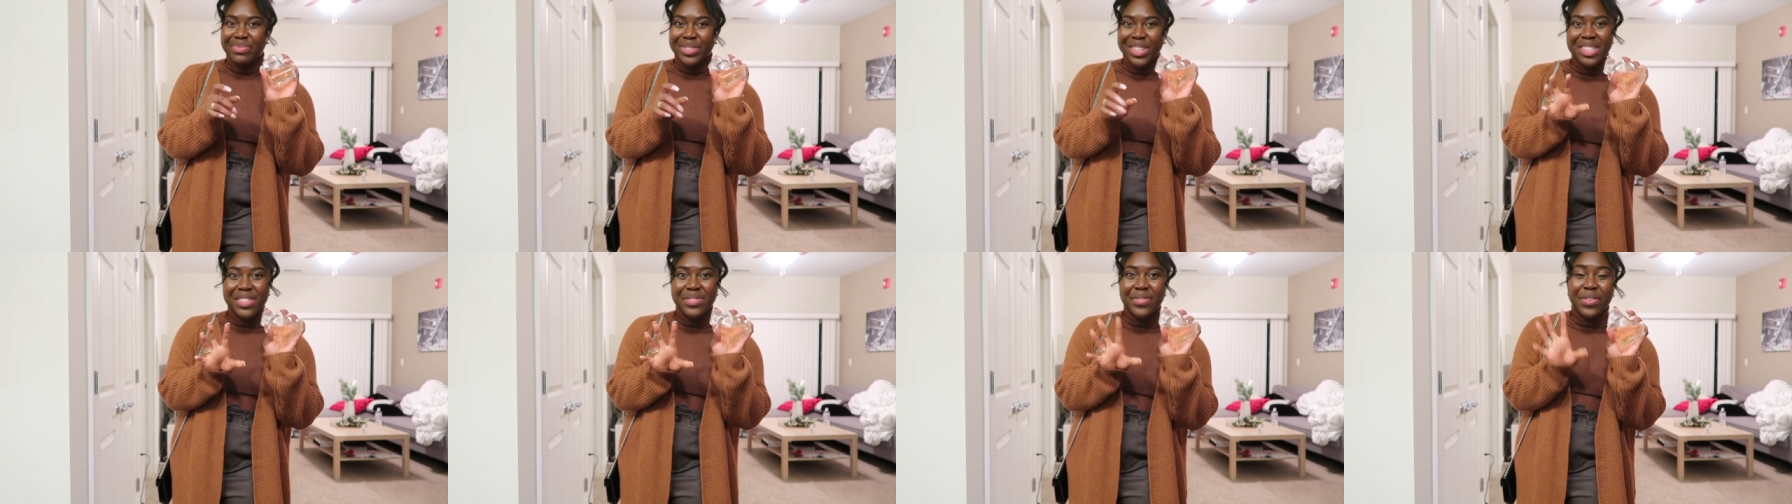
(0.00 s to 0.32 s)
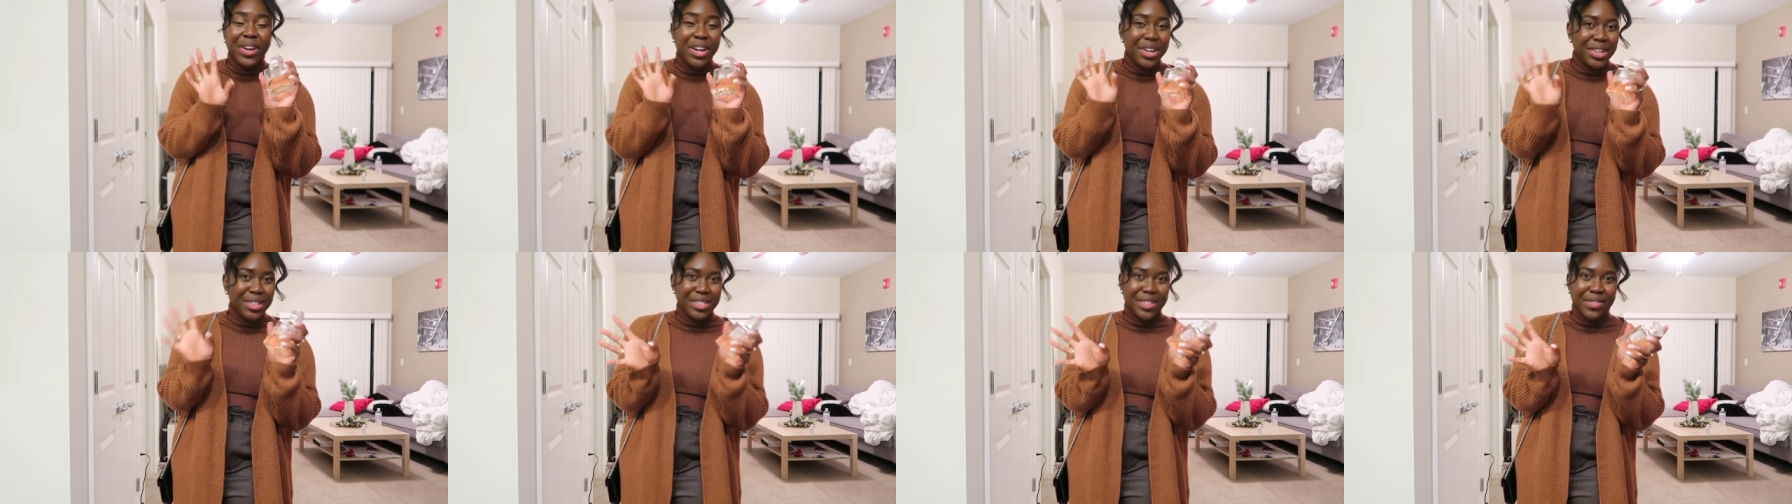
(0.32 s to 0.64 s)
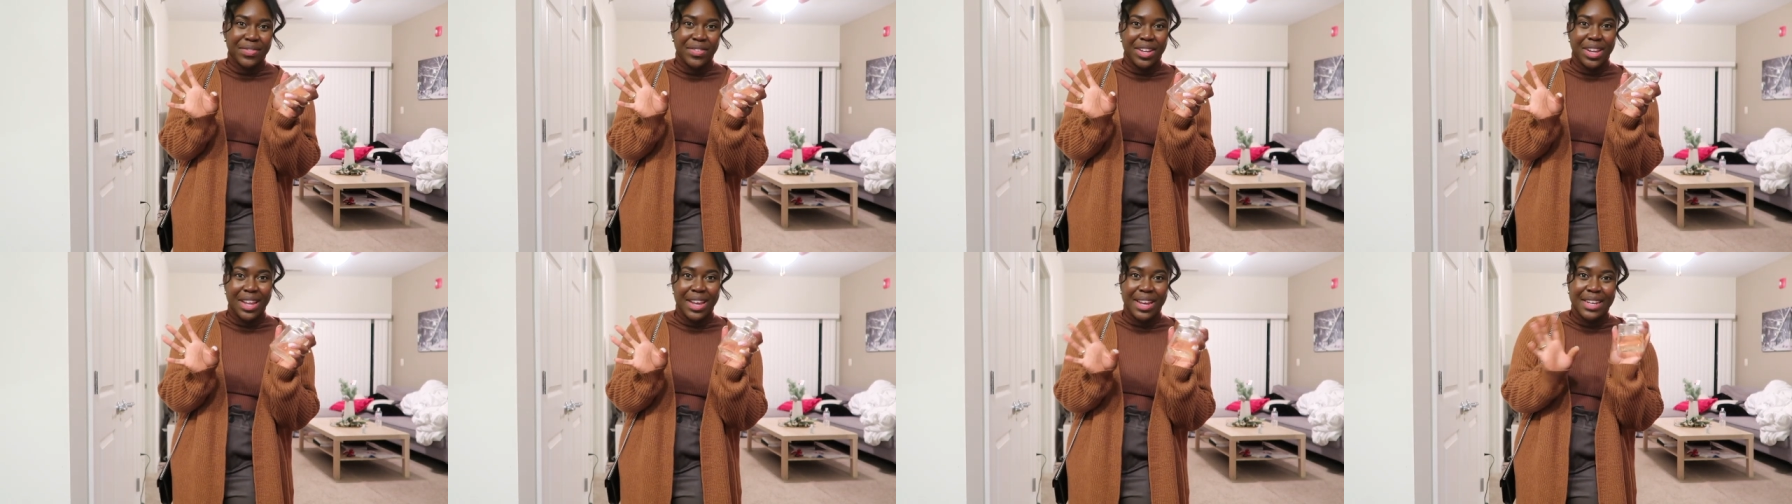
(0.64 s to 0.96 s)
it's fragrance
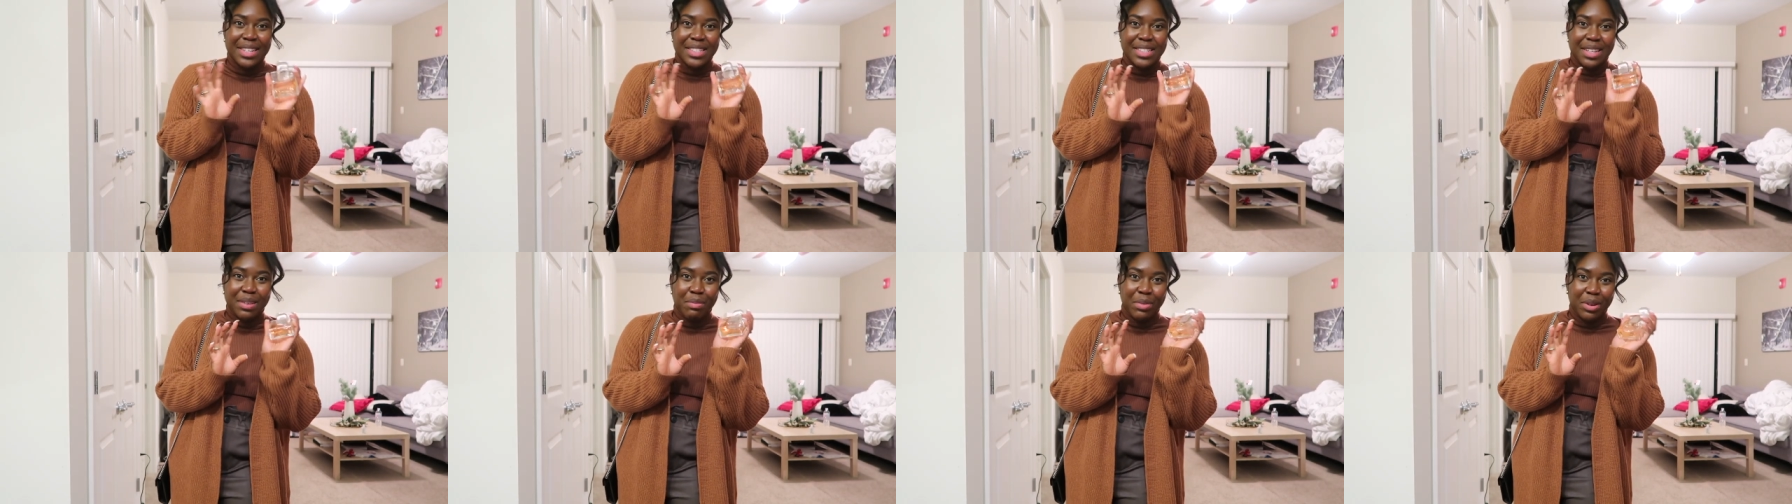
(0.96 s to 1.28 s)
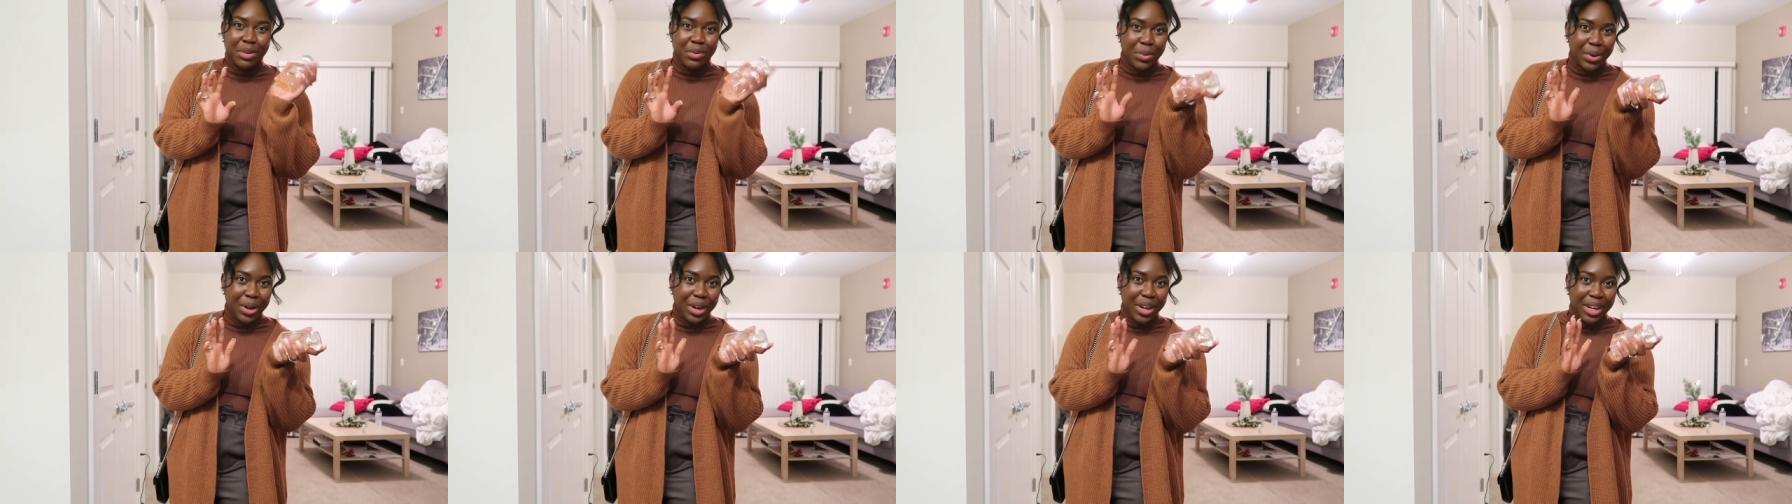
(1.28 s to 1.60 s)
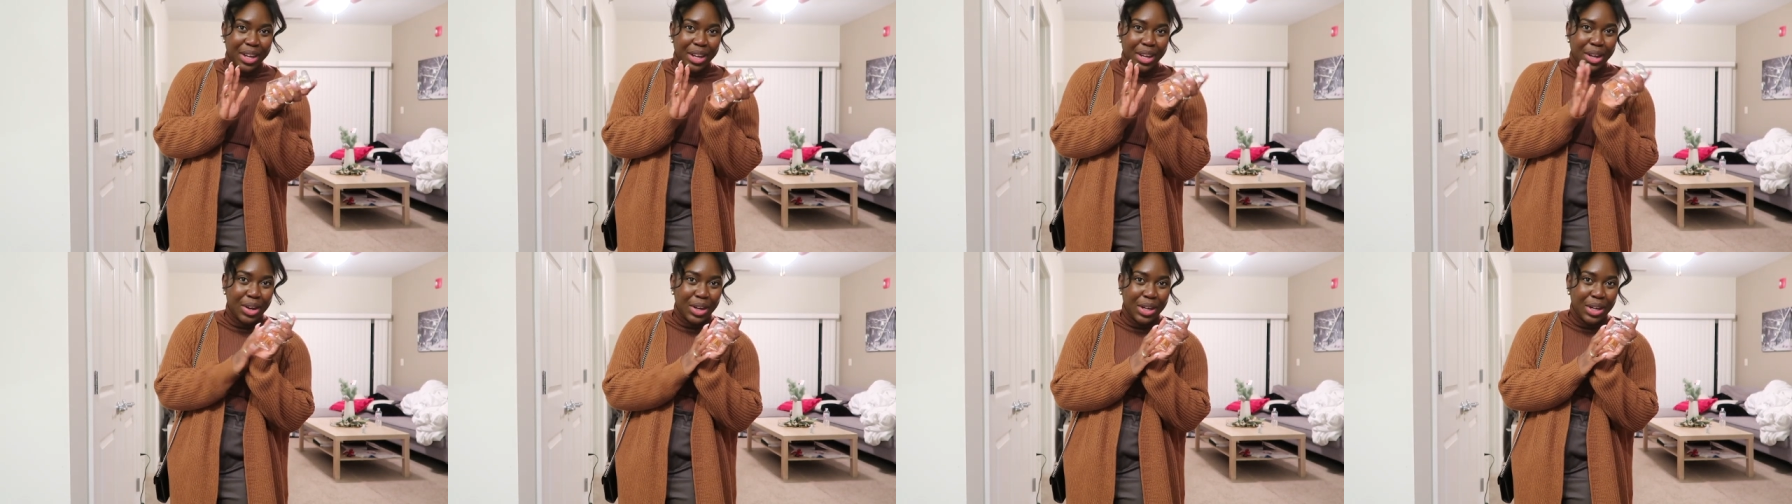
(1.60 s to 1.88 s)
of the day because I've been wearing it